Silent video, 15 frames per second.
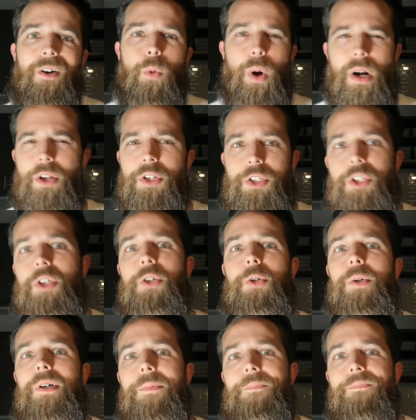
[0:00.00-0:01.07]
Why don't
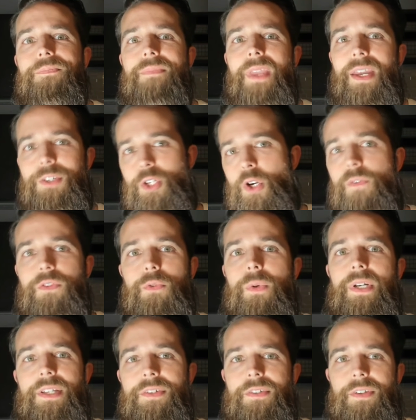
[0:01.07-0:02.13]
you, and Jehovah's
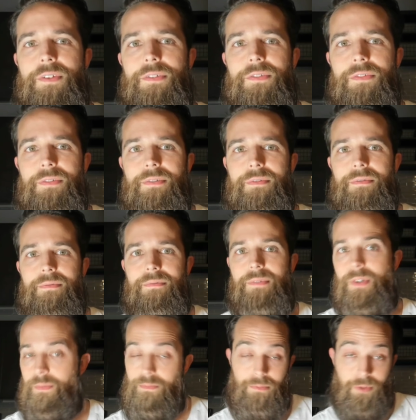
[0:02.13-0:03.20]
Witnesses,
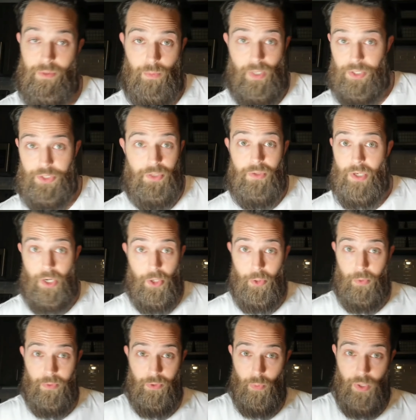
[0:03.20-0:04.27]
the ones you
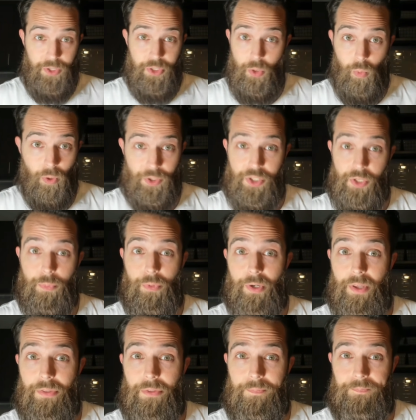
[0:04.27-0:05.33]
know, the ones you worship with,